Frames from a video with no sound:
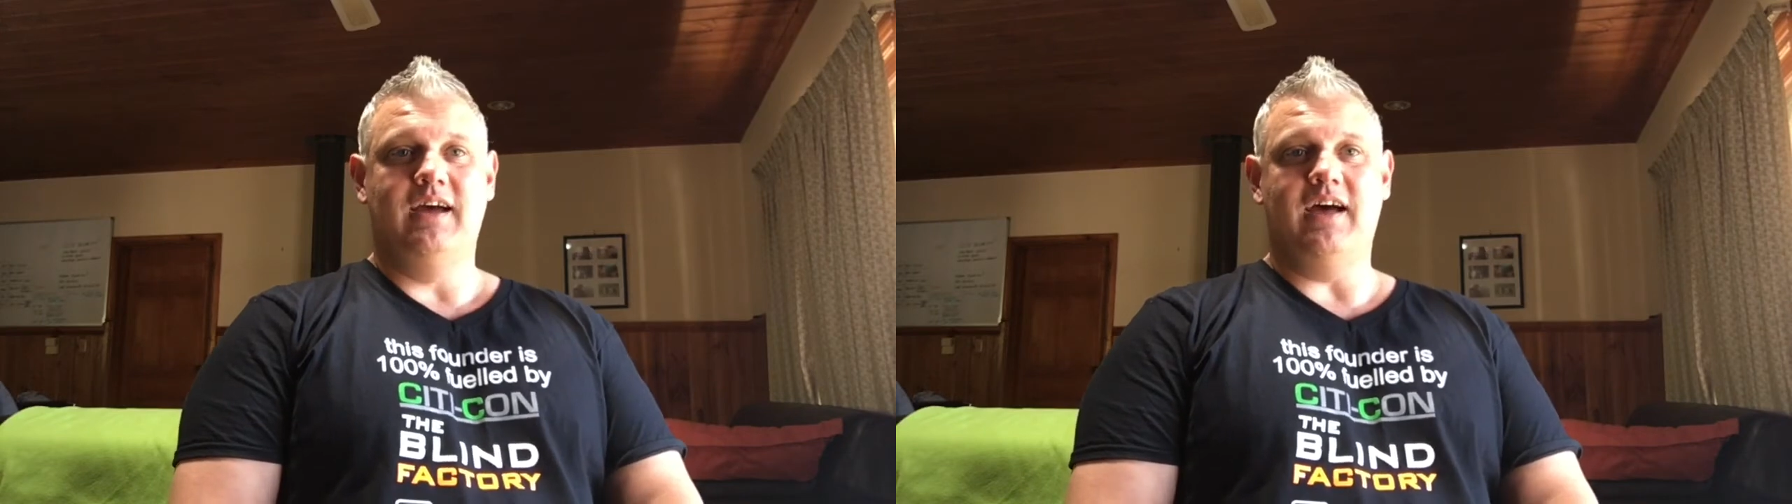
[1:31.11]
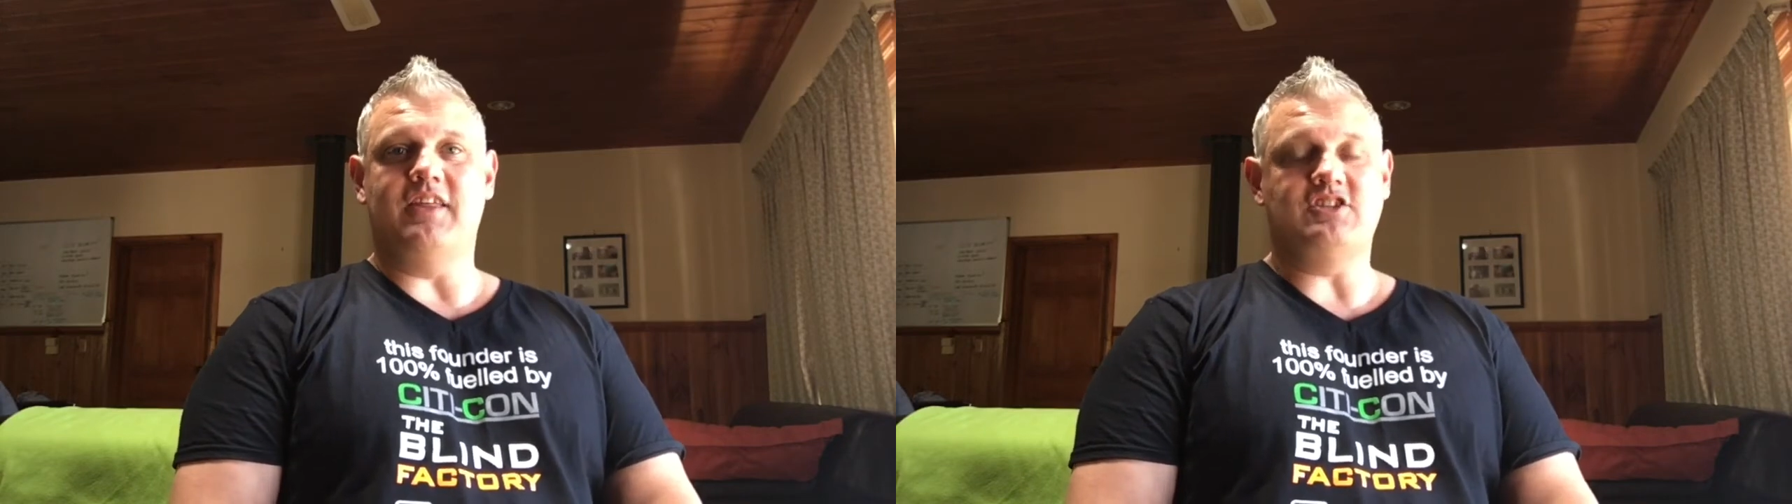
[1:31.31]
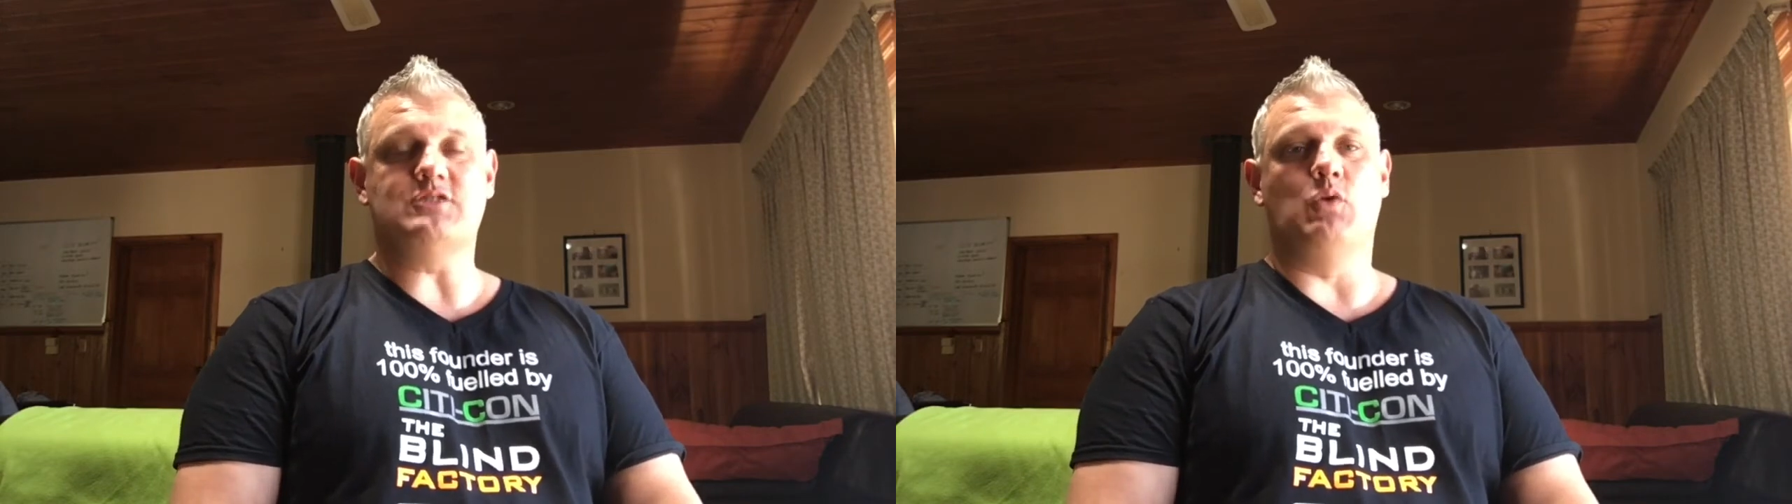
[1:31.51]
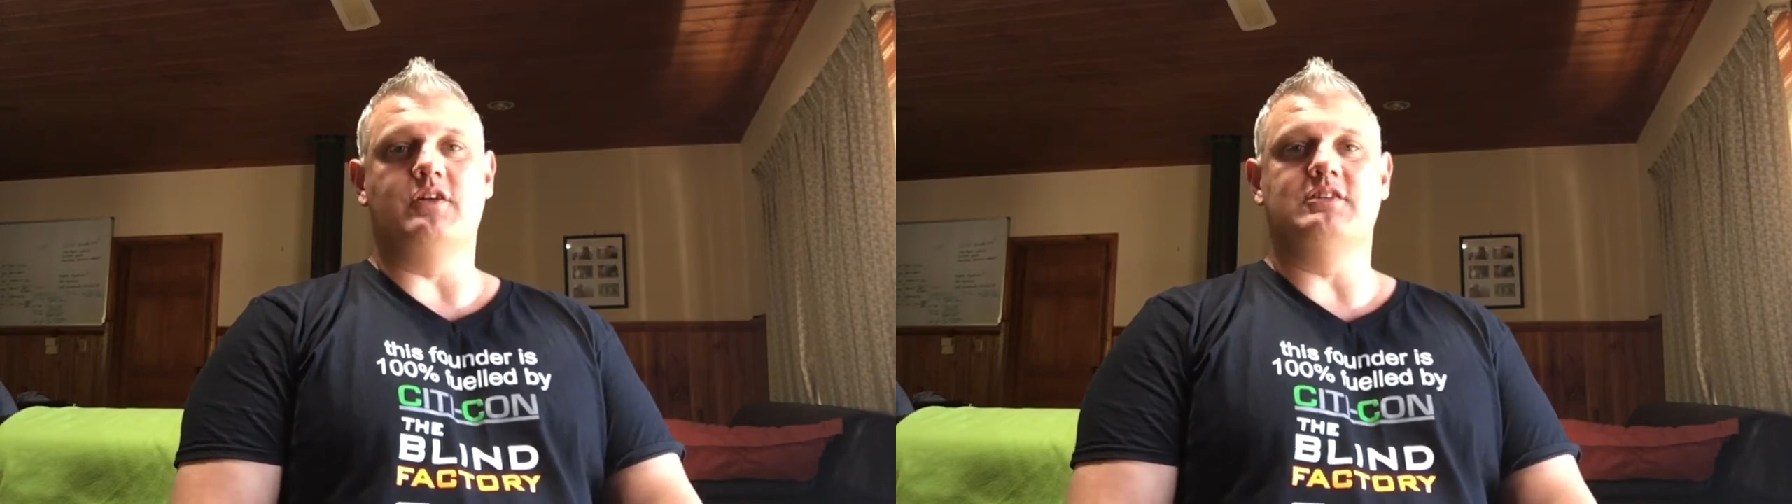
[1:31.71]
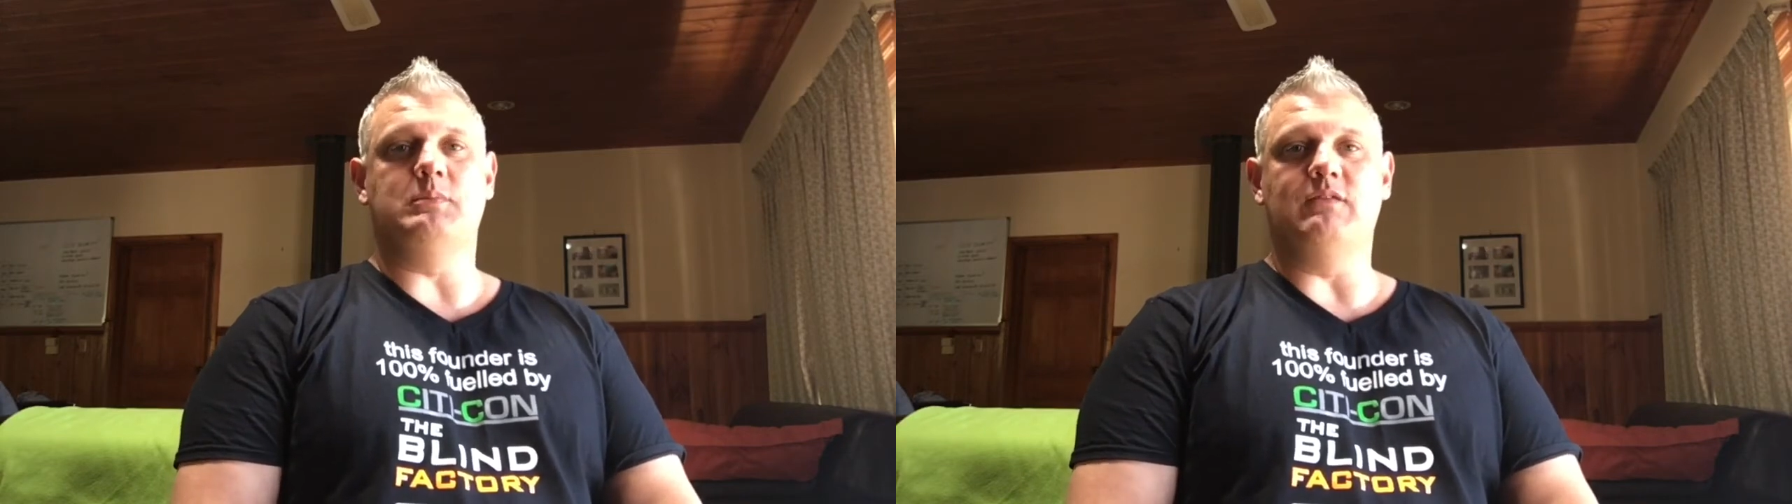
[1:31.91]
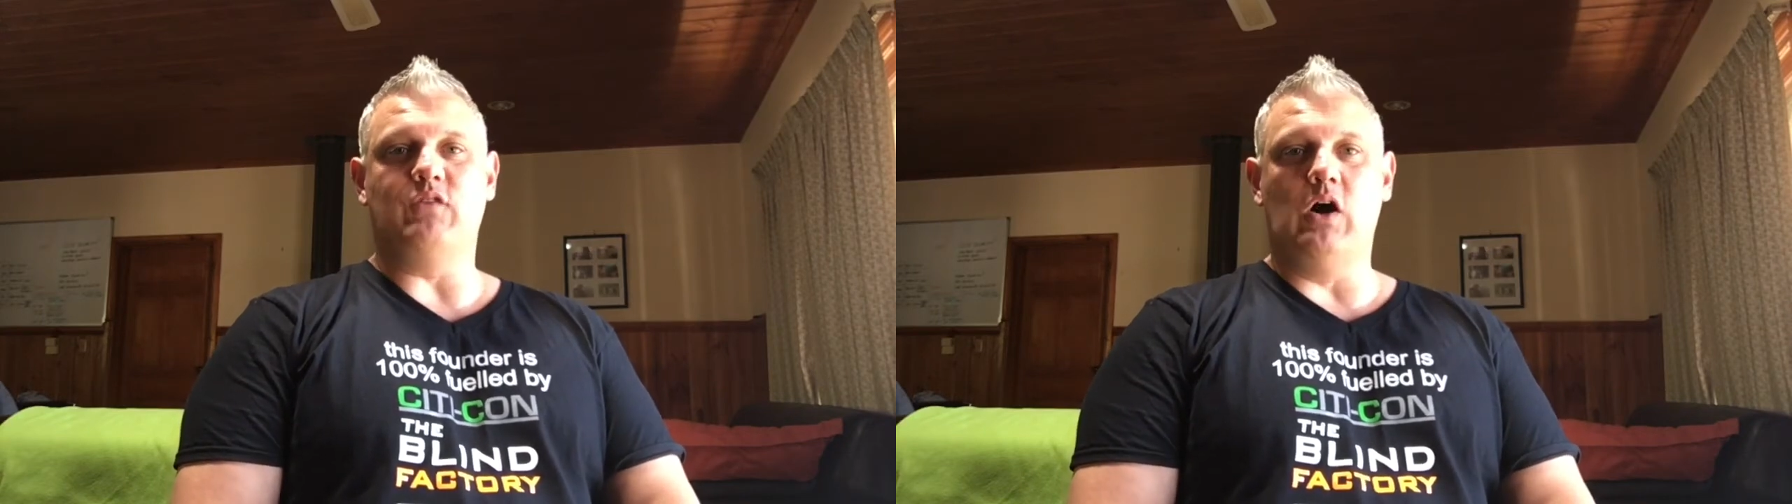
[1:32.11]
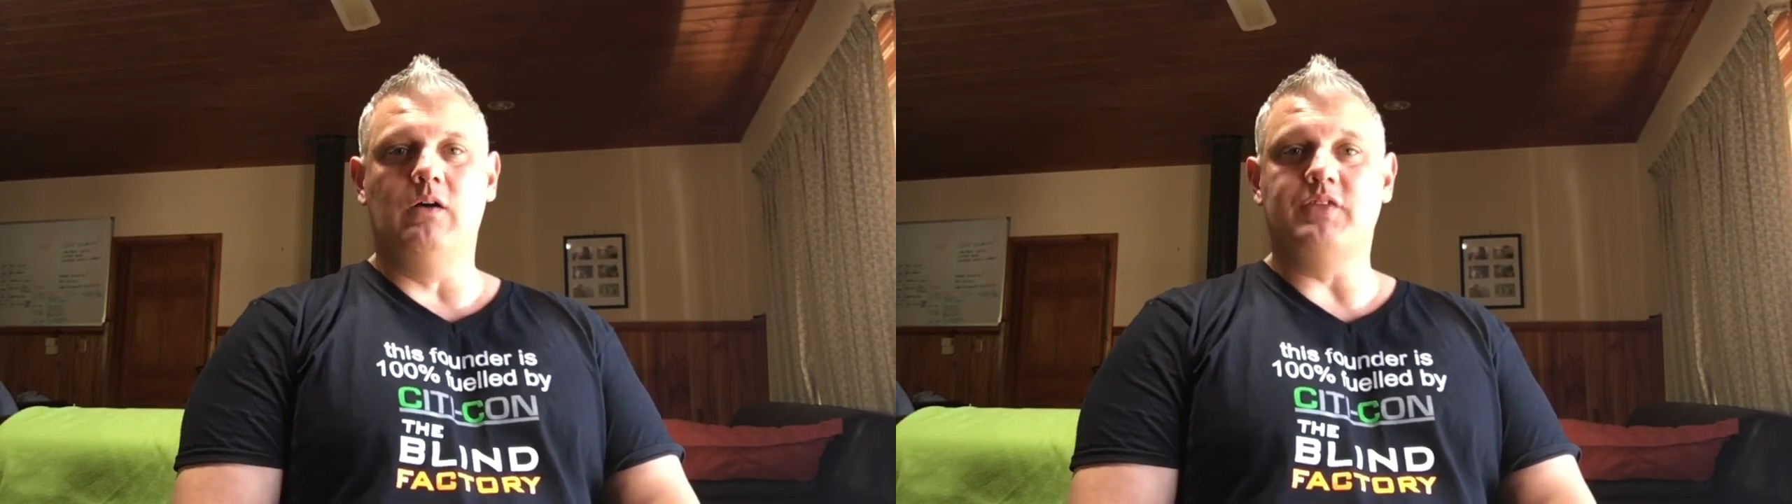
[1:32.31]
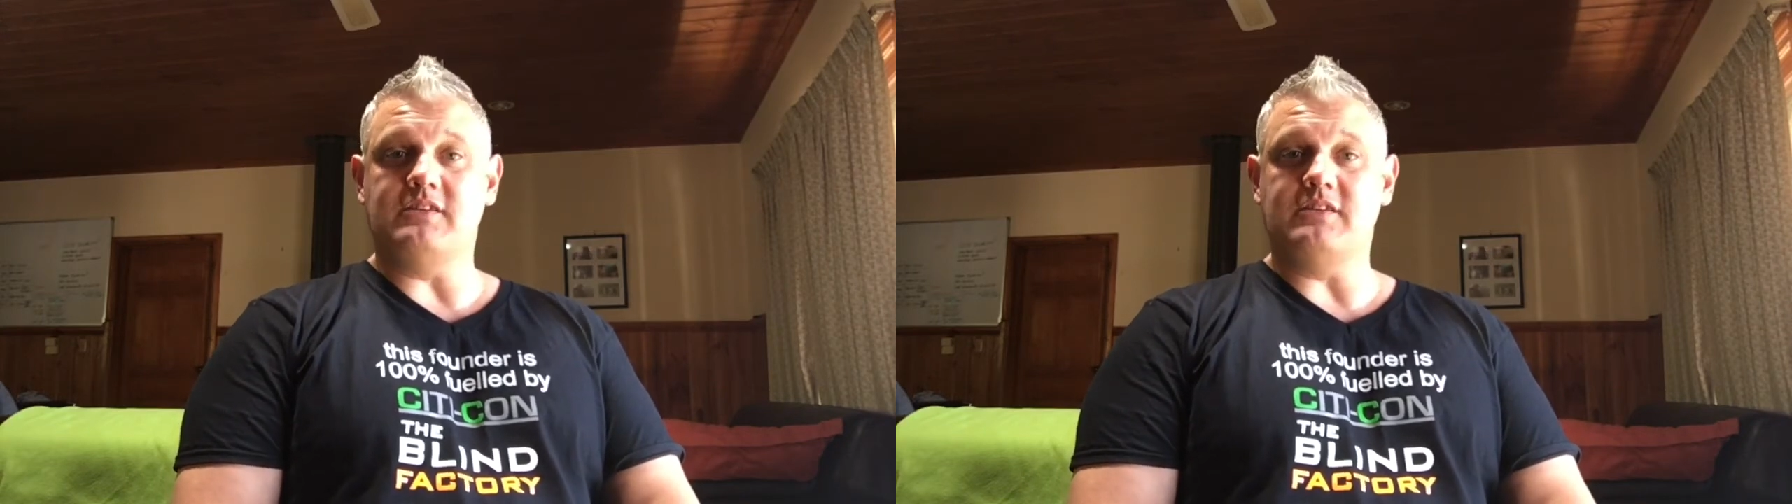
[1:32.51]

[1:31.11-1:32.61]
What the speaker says: They just wanted to be involved.